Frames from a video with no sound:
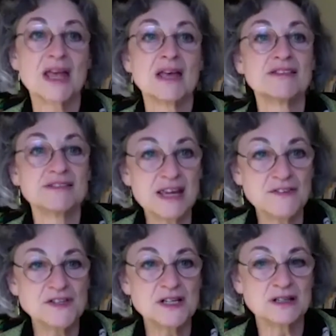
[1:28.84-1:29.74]

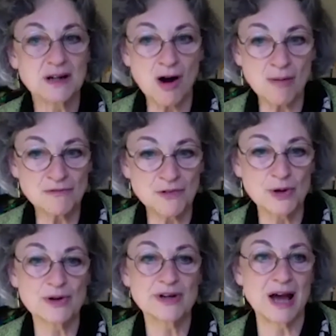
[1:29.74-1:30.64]
safety and
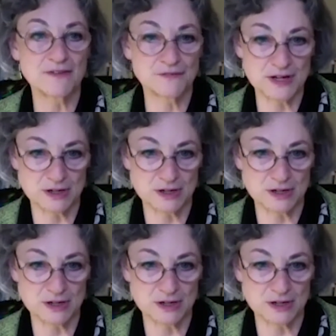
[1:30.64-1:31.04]
comfort, not fear.